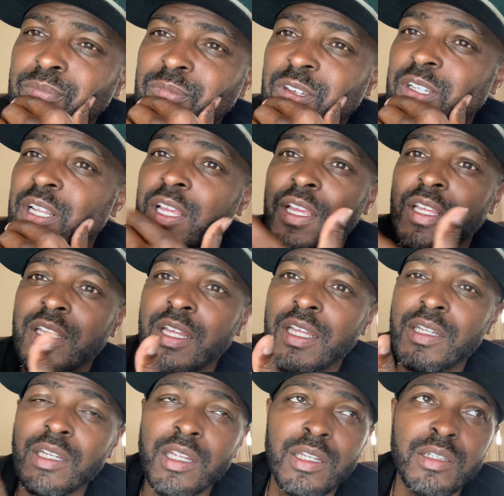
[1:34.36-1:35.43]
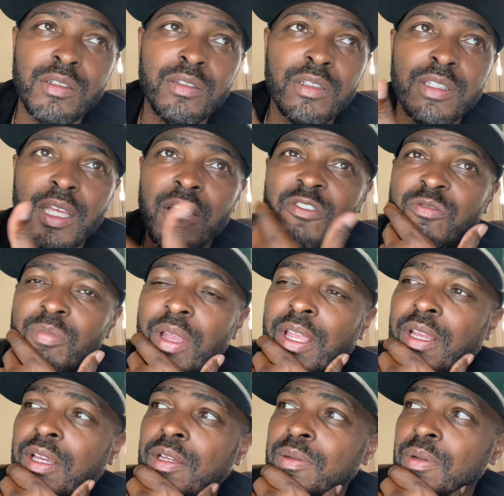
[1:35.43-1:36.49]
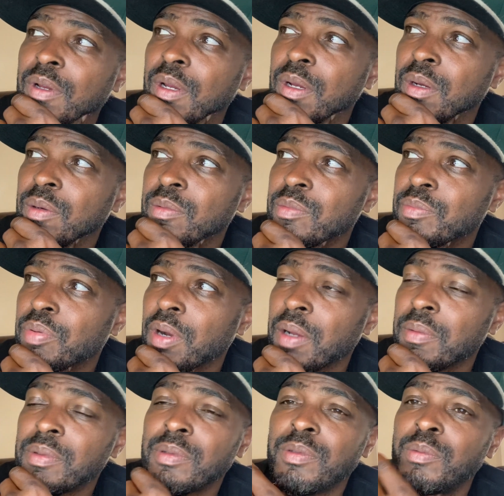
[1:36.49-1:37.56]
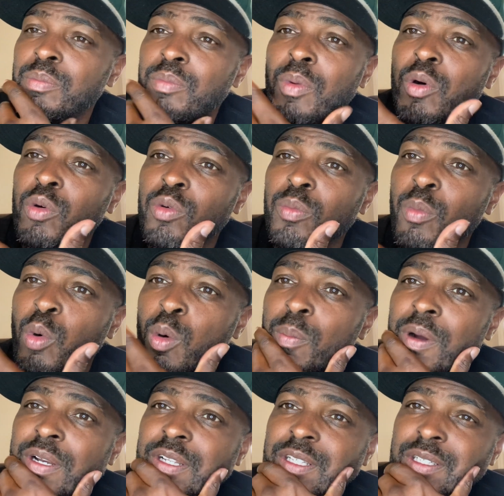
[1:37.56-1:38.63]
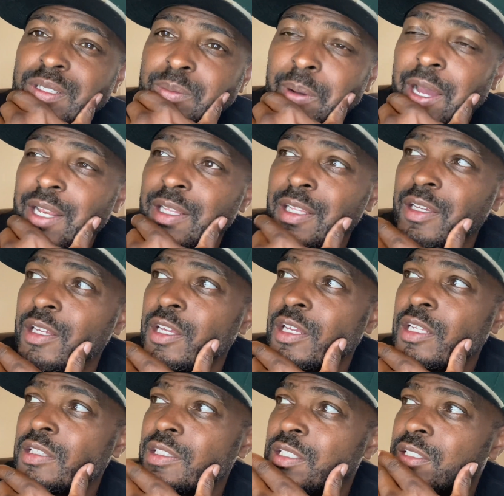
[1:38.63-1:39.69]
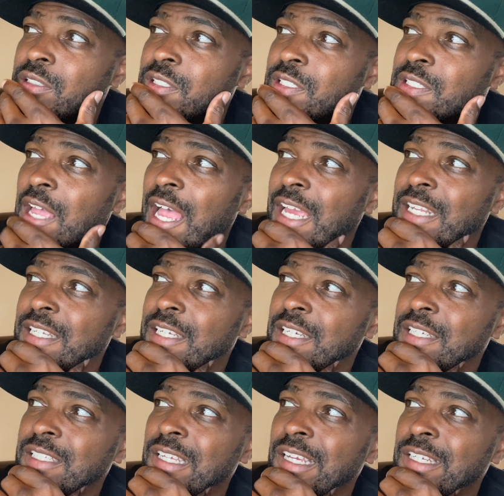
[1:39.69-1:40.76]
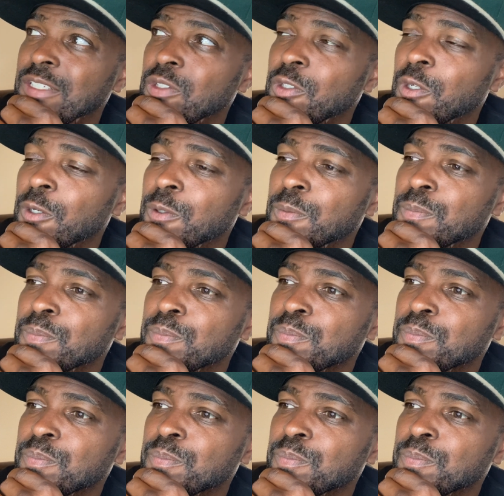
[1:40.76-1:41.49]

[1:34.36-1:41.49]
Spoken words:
And they've made probably more money than anybody. This idea that, you know,